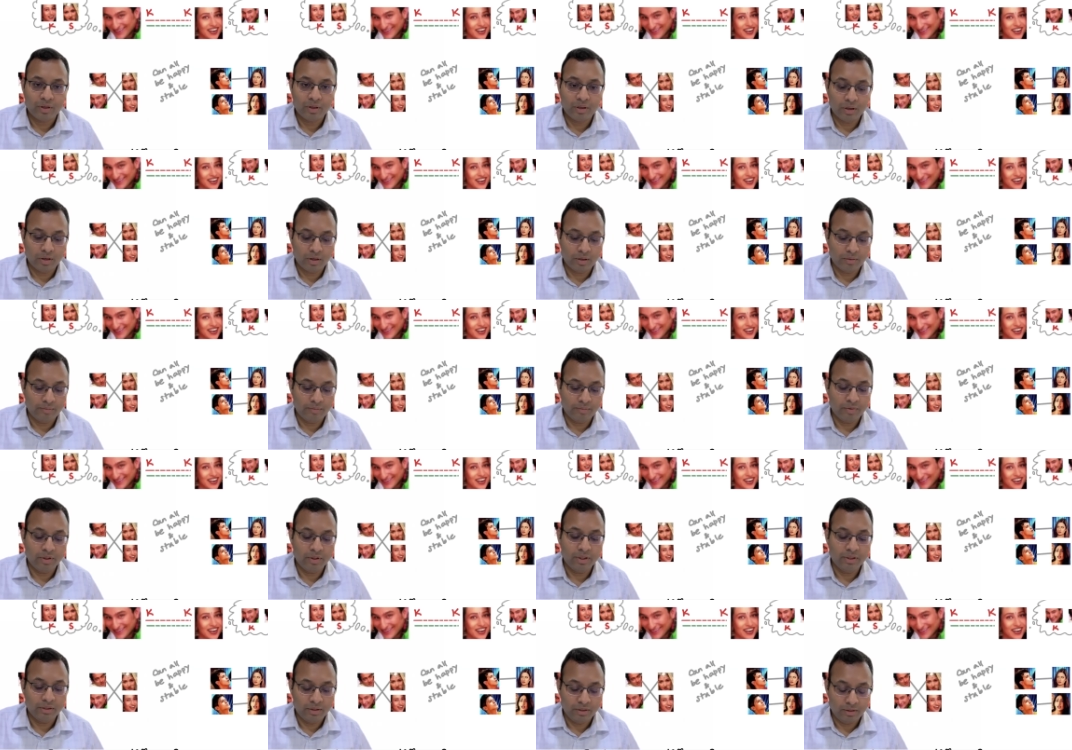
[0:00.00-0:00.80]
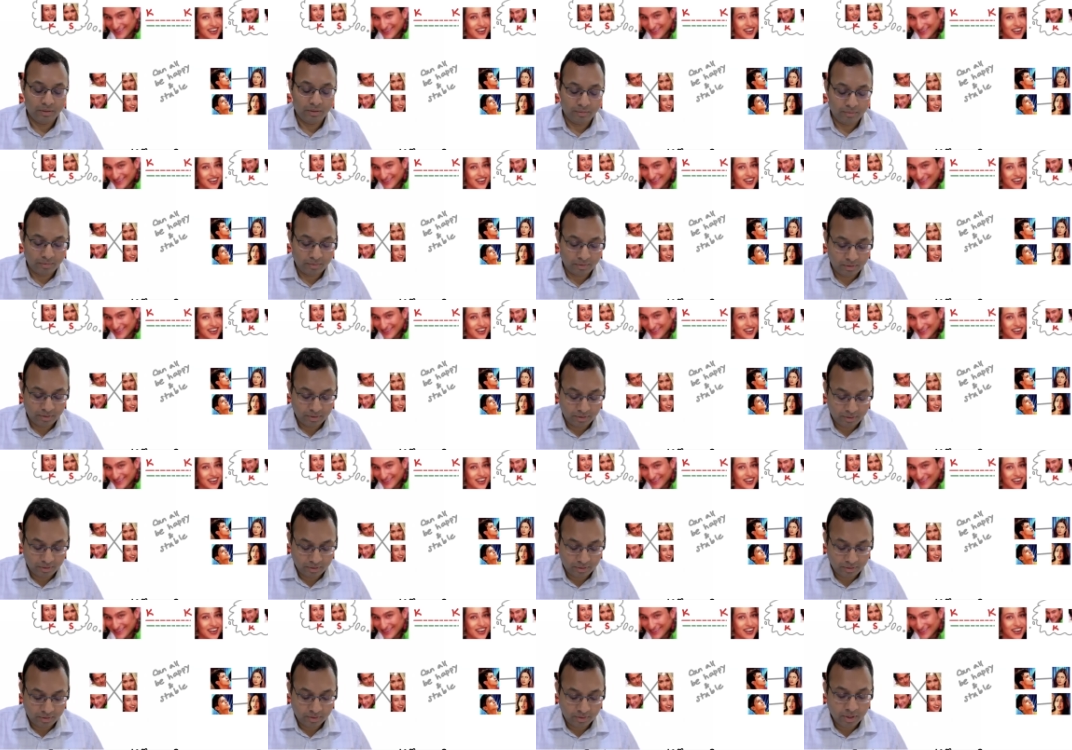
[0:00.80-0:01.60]
Um, the,
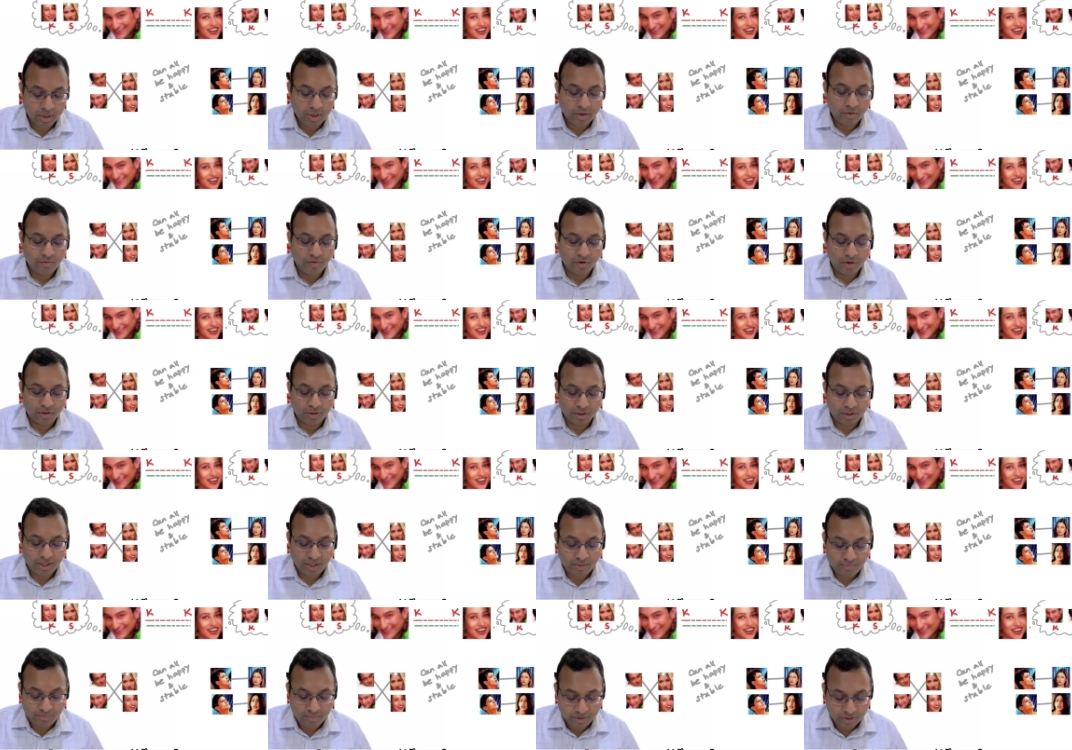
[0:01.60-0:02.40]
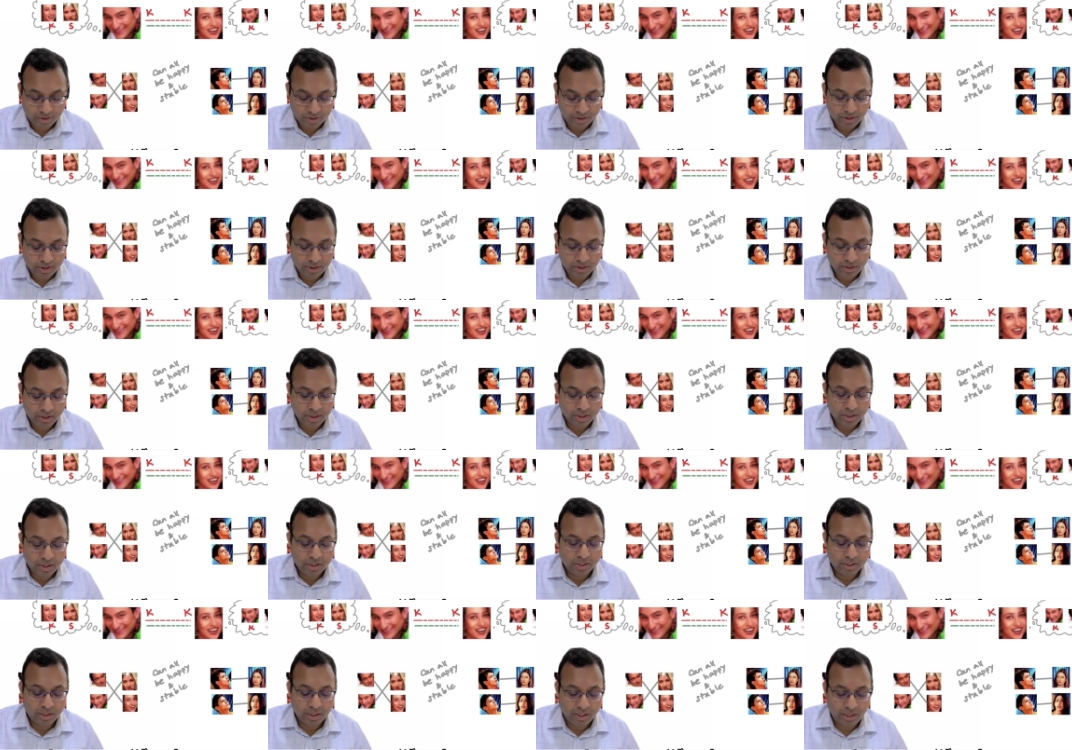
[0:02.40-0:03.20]
uh, for the same person,
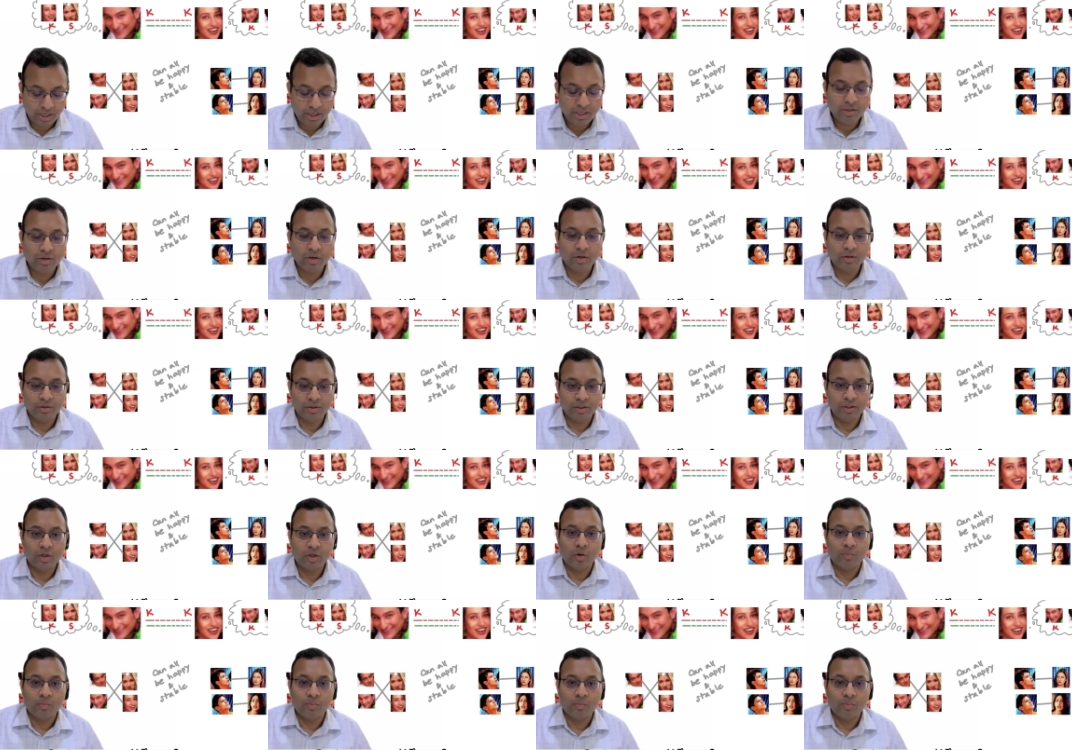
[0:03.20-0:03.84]
he is also the